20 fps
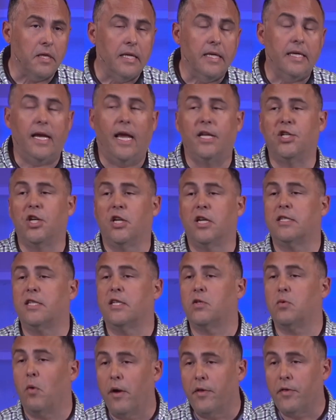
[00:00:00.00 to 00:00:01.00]
And Genesis
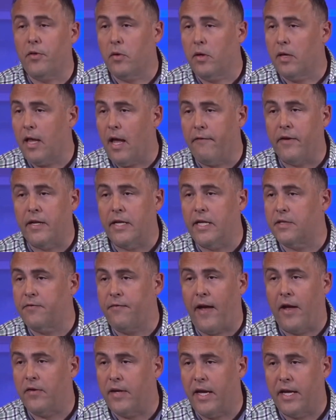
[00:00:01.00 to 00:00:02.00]
1 through 11 is
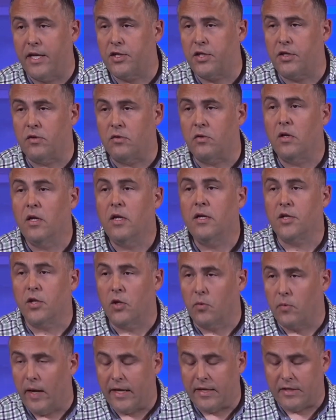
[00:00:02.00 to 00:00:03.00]
foundational to the
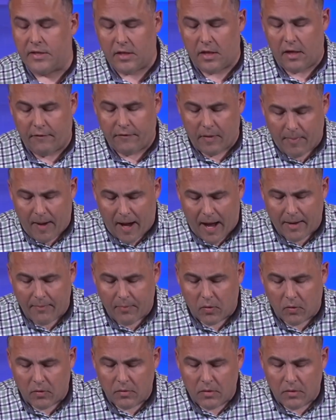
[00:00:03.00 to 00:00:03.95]
rest of the Bible.